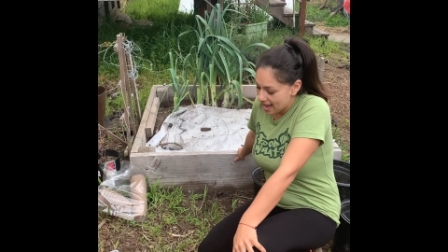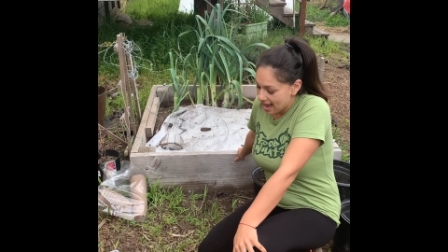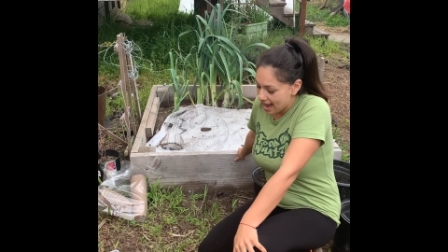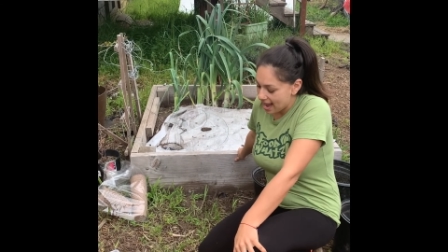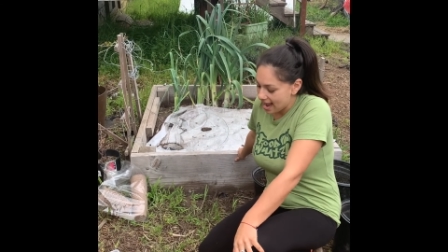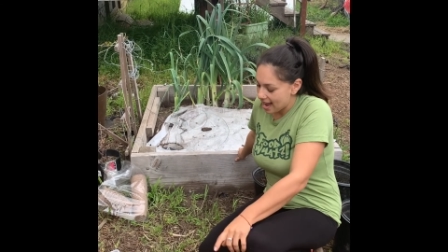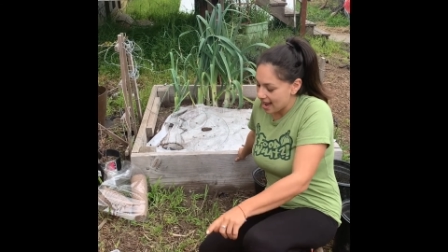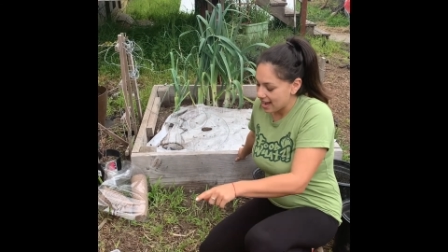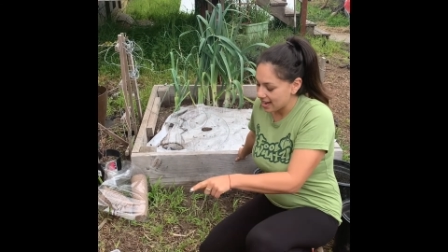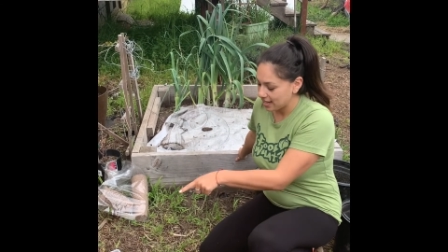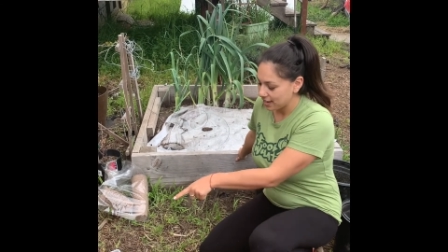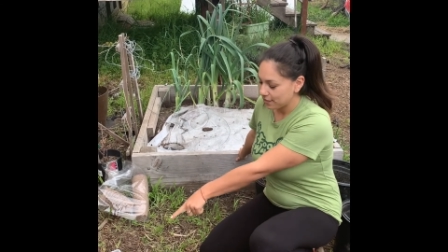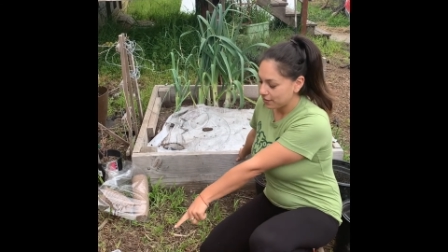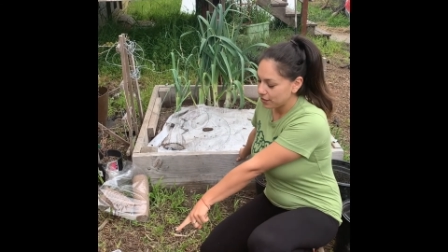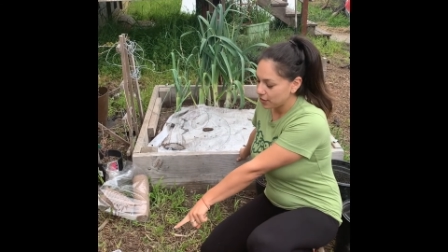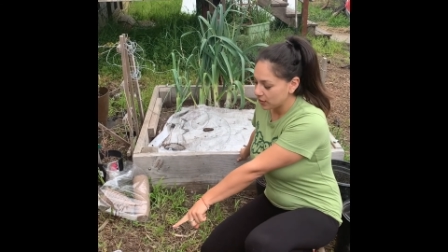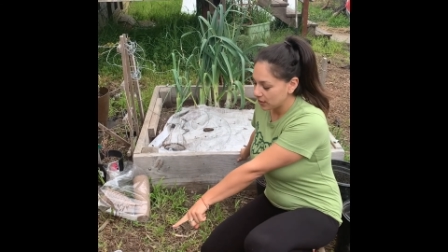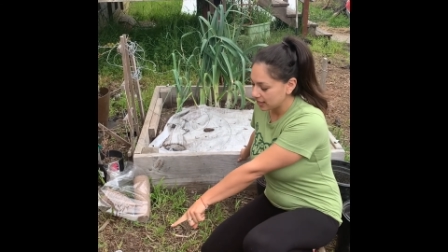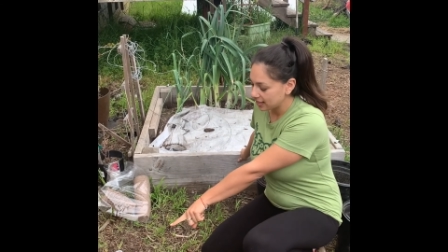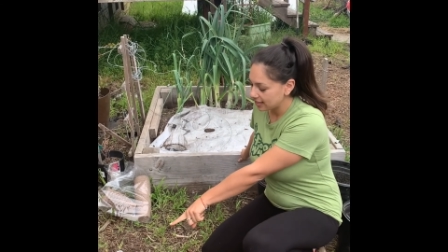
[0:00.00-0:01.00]
And if
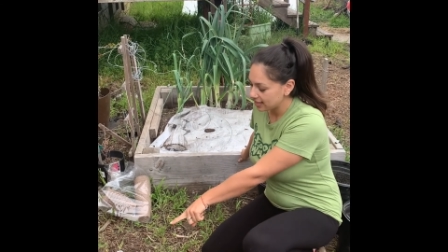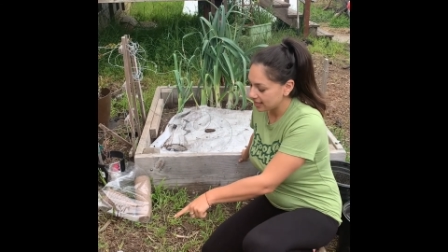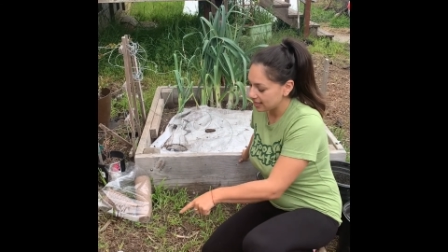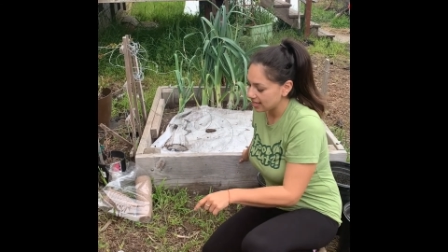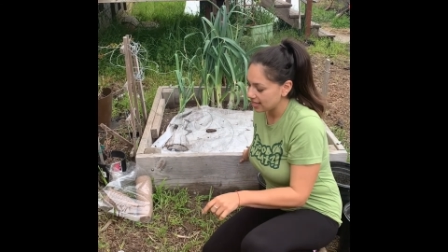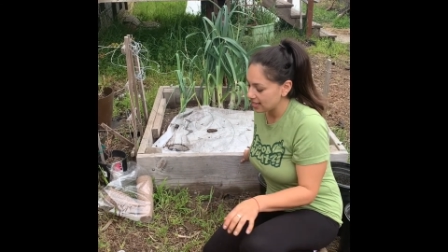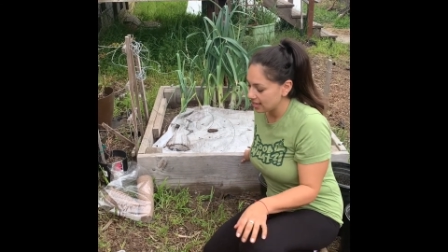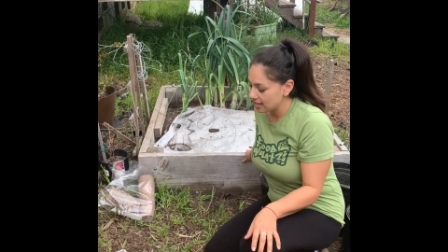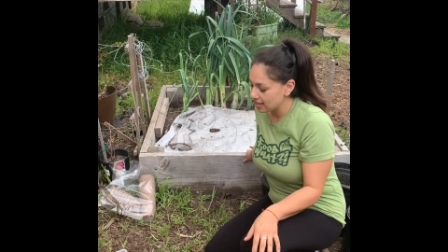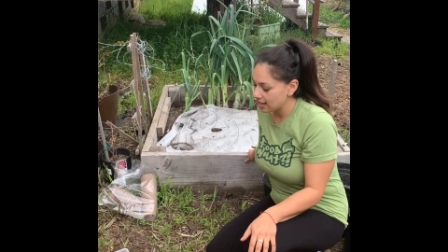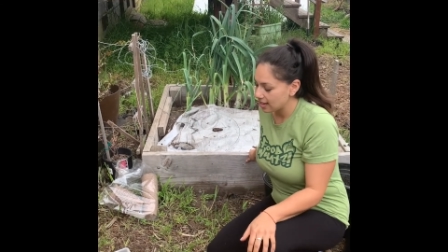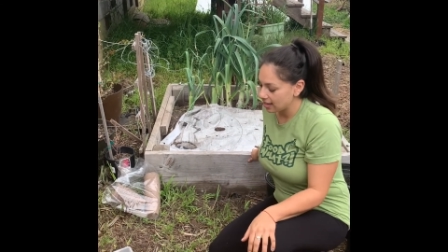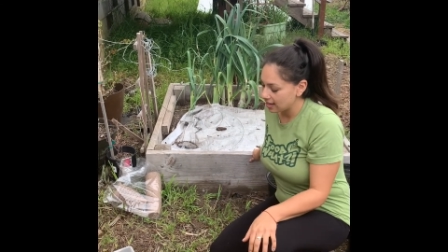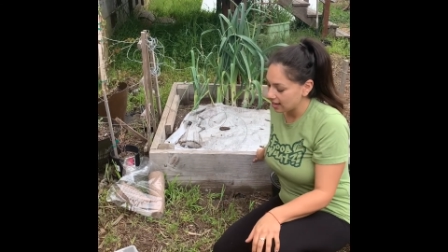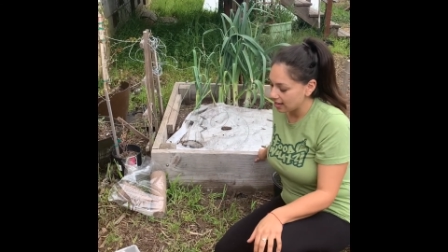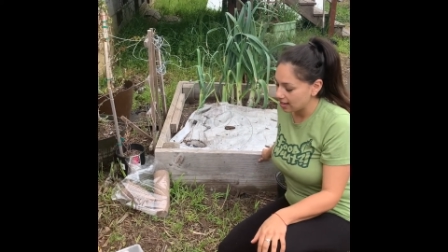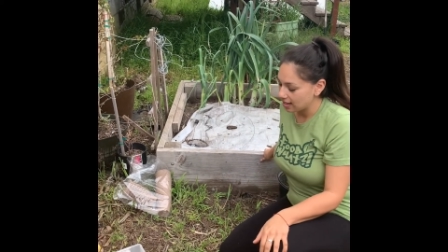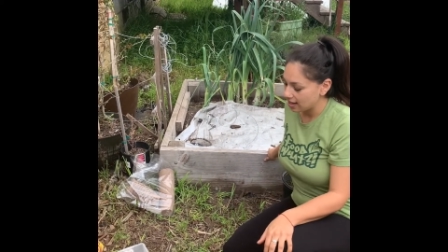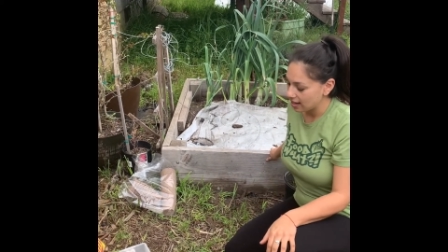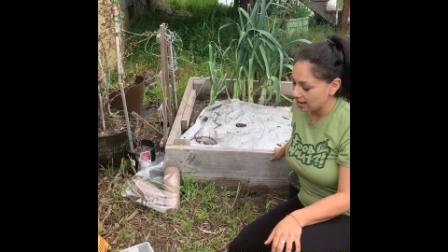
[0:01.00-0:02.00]
you can see,
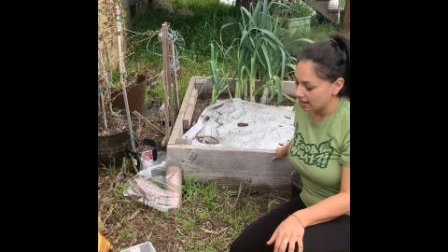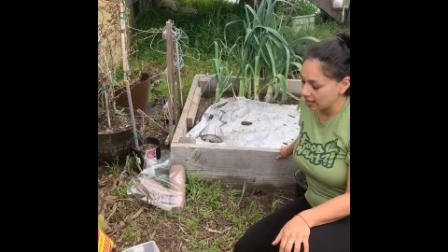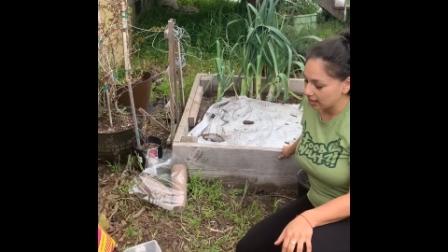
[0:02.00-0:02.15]
the uh,